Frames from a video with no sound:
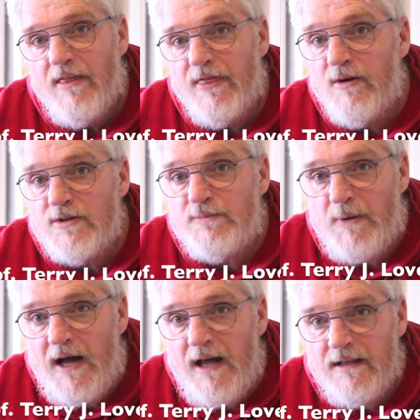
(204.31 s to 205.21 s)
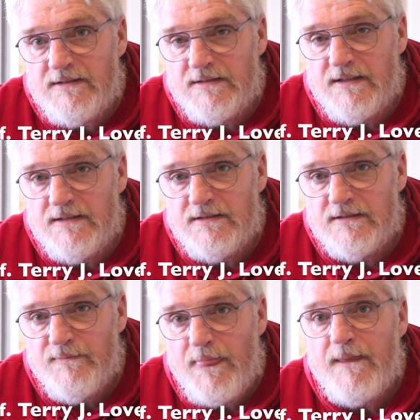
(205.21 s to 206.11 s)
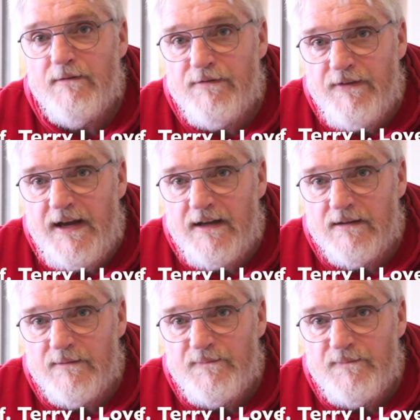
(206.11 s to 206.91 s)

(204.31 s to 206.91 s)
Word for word: Those policies fail.